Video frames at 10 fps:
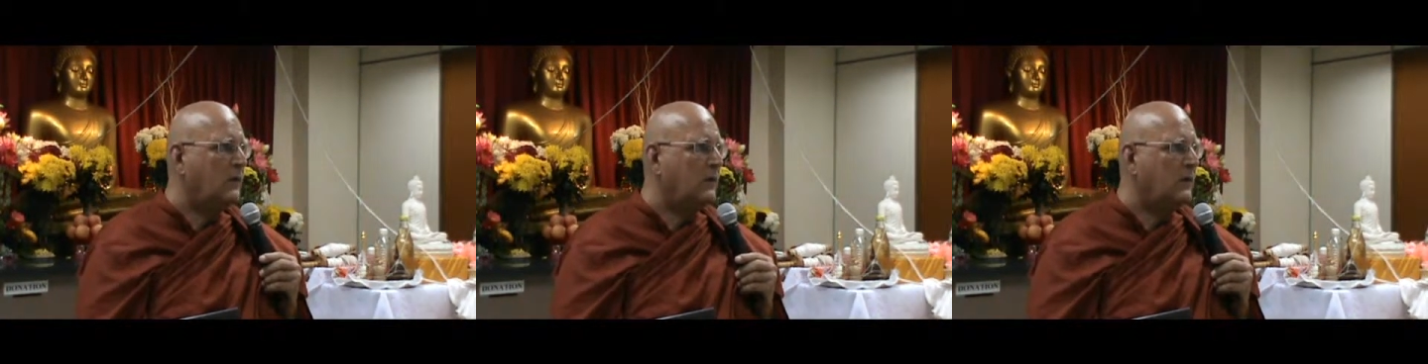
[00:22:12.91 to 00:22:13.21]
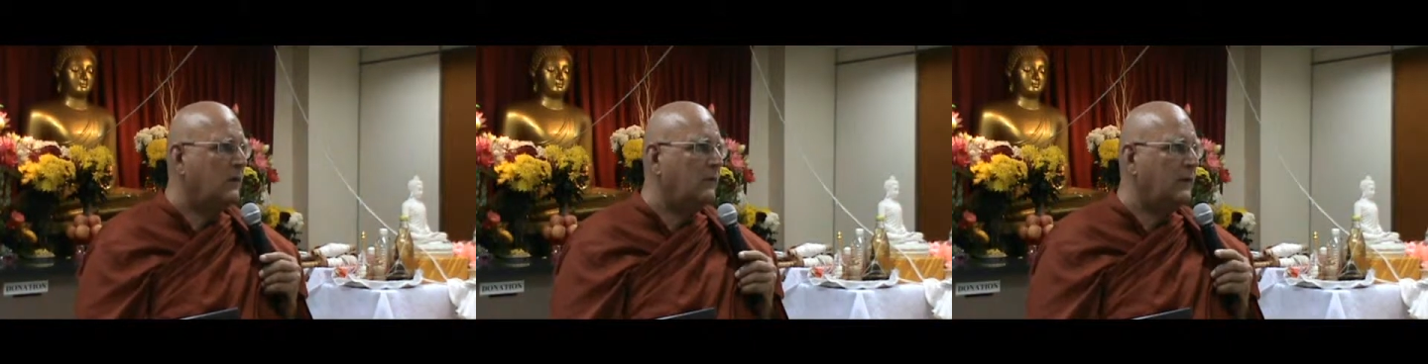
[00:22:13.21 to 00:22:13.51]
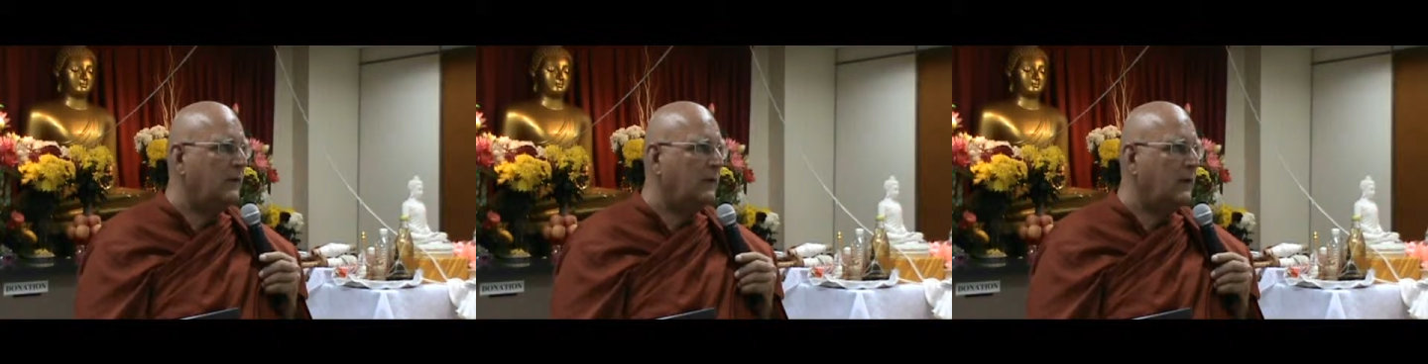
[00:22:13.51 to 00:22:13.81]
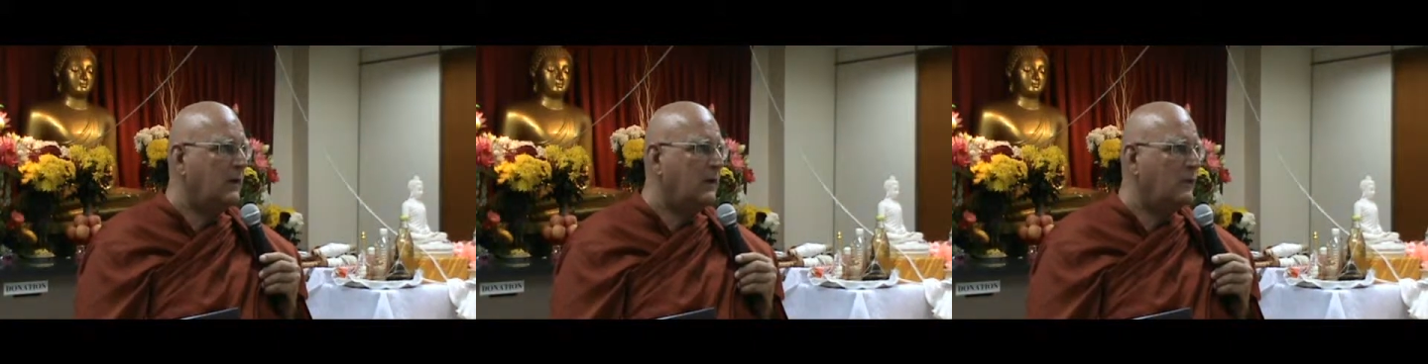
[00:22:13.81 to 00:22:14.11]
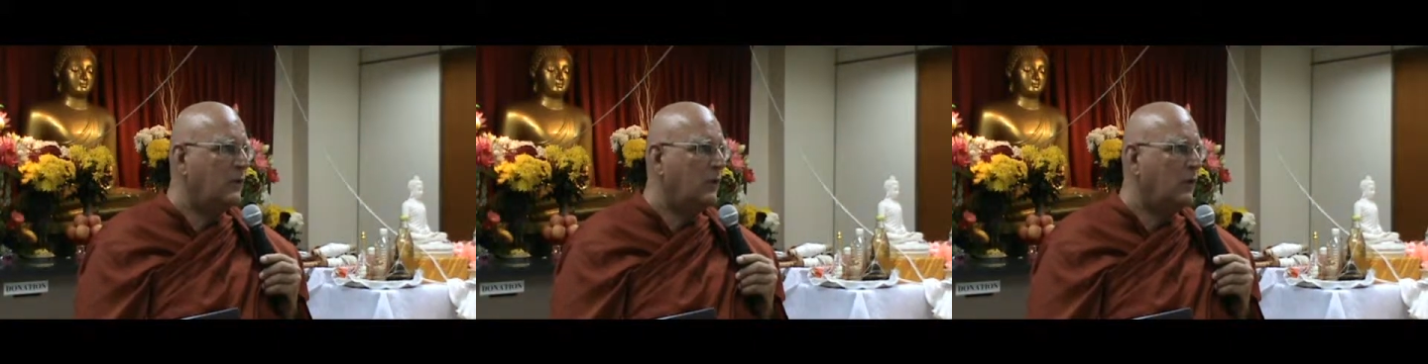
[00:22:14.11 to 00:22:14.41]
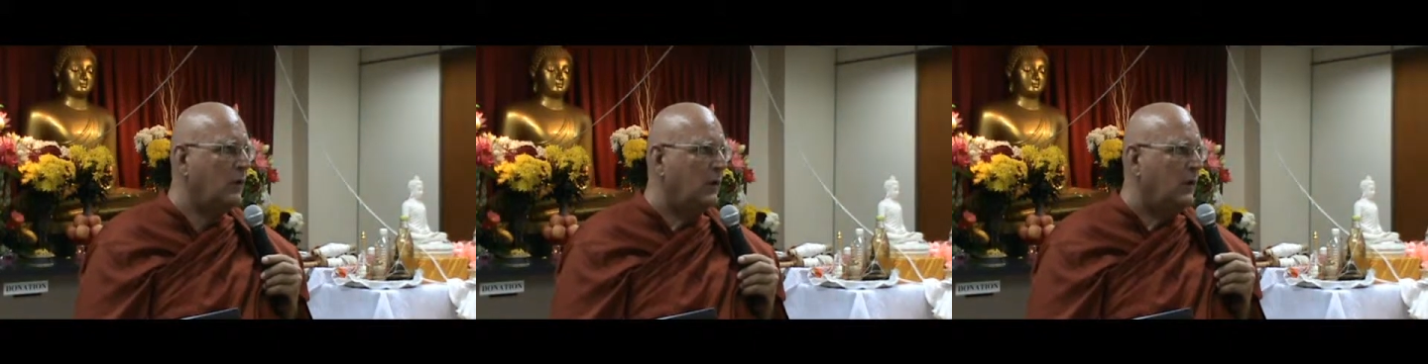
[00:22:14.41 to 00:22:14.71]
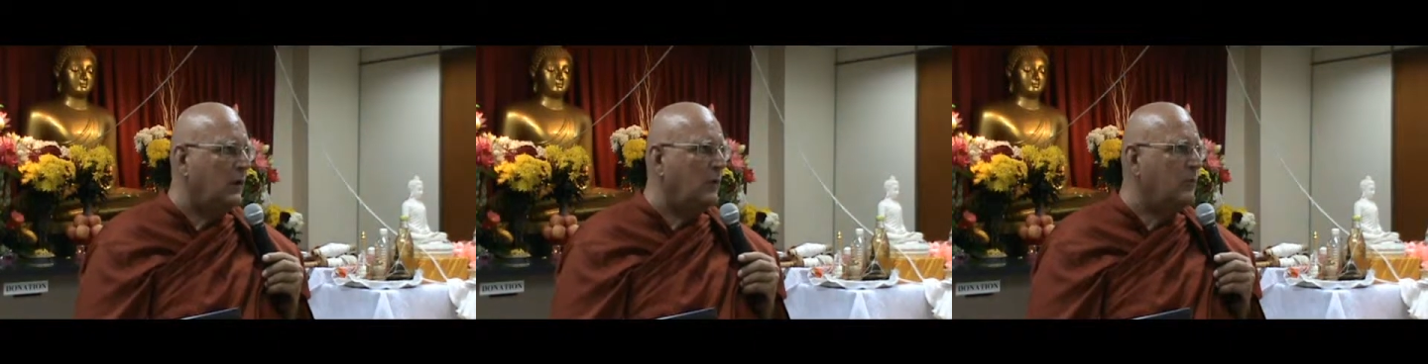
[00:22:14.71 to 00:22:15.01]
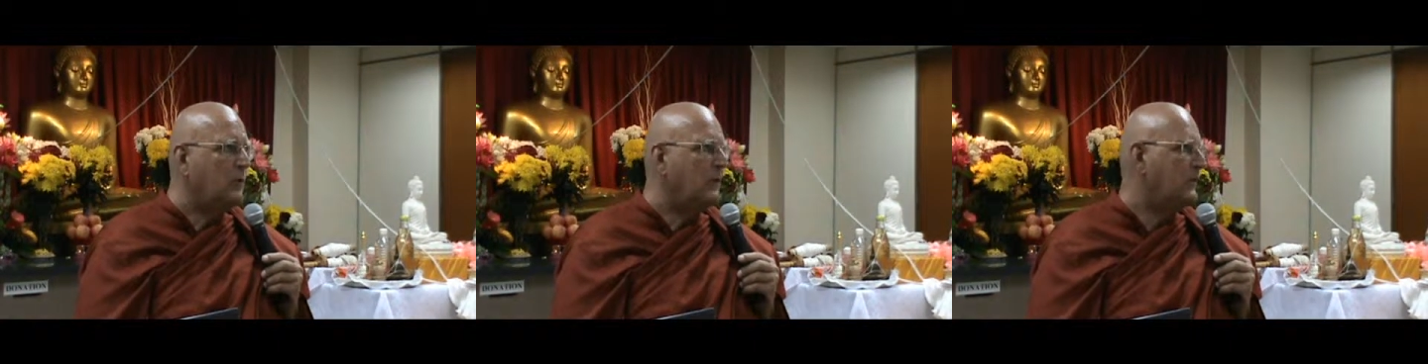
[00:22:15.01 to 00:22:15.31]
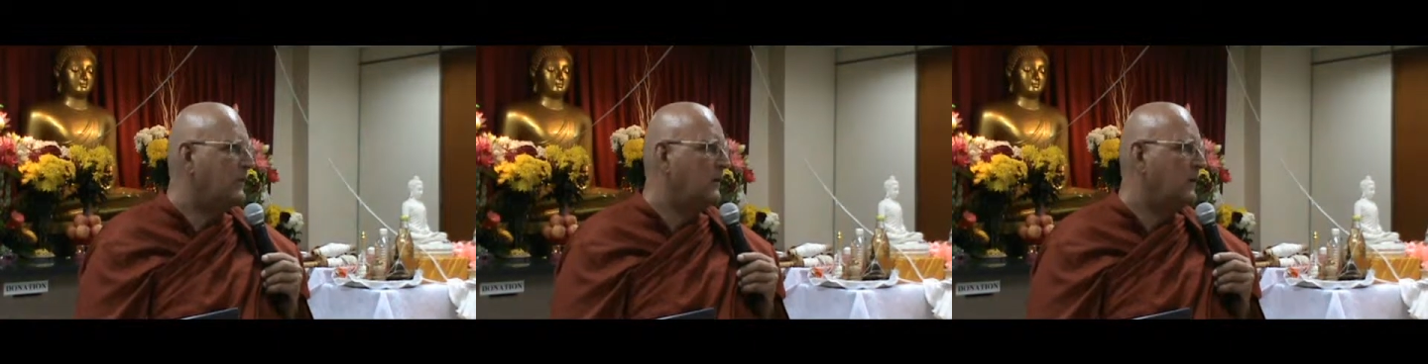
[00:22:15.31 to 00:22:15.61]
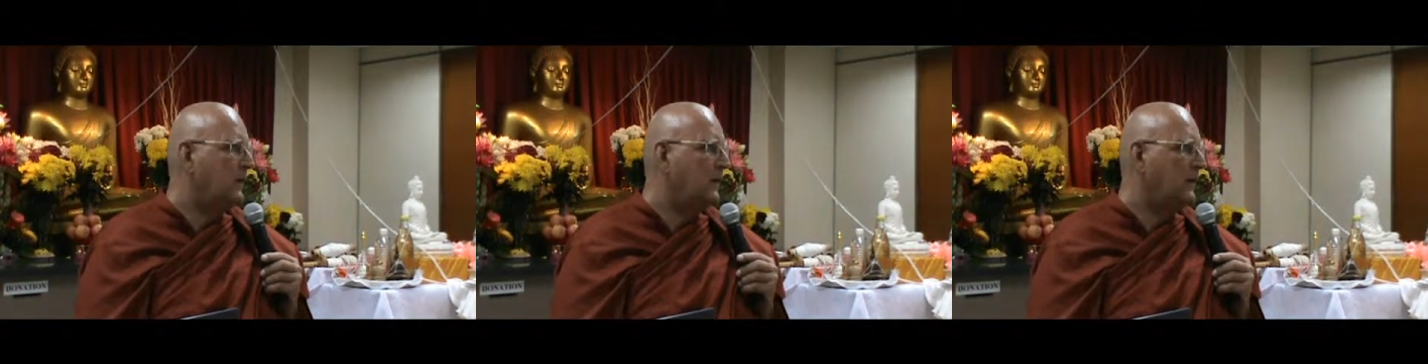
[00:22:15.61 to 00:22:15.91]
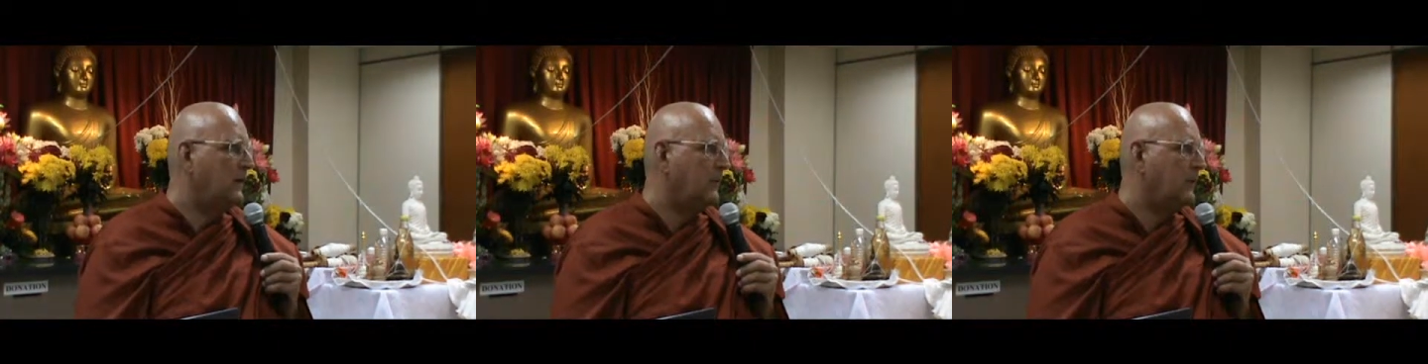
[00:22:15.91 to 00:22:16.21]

1,200 years ago Buddhist